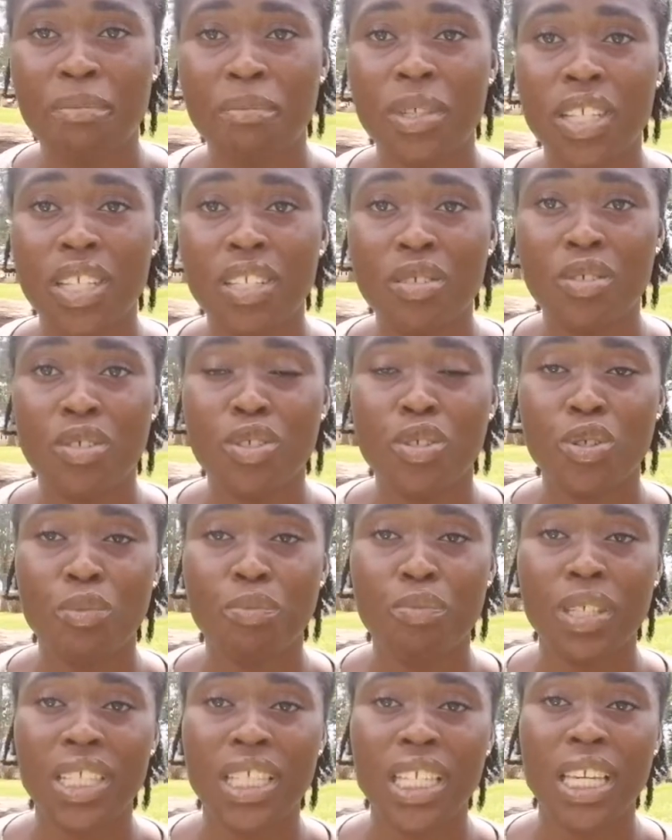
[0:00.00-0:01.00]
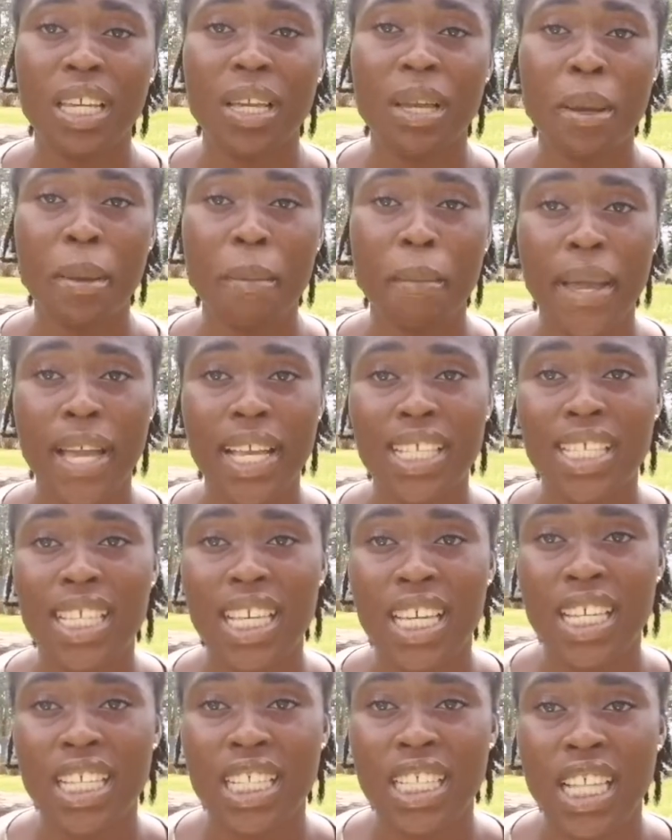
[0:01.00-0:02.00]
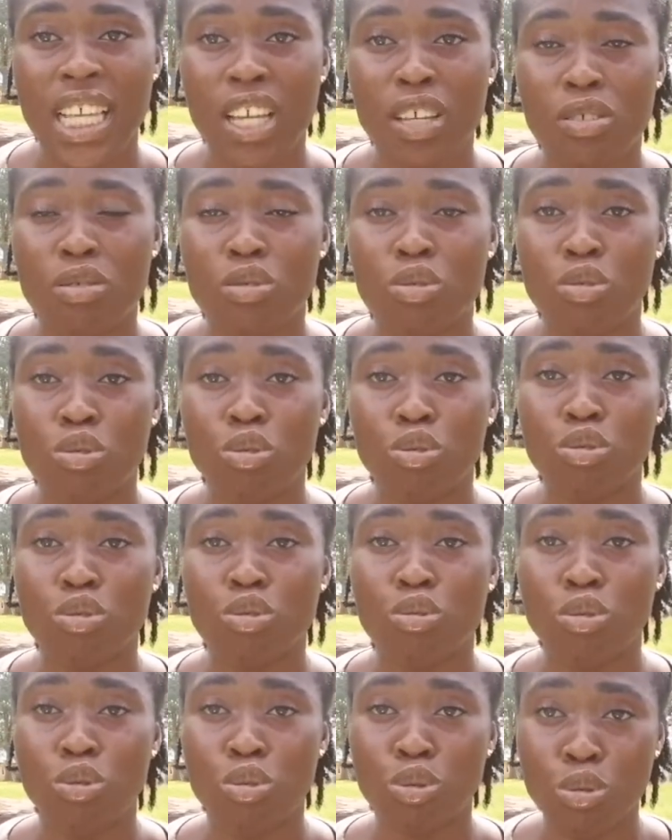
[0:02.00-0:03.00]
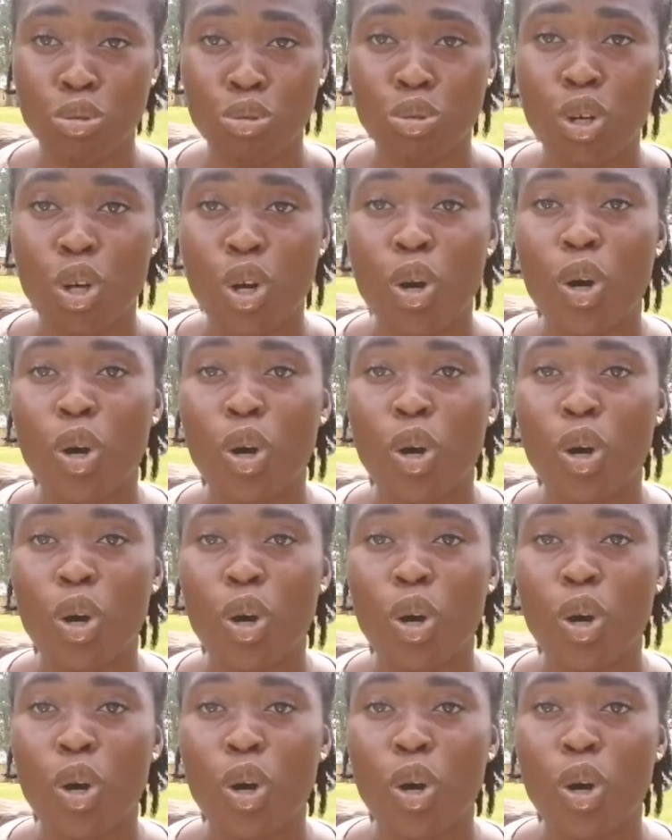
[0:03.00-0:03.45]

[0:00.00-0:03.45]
mini twist should be the best hairstyles you should do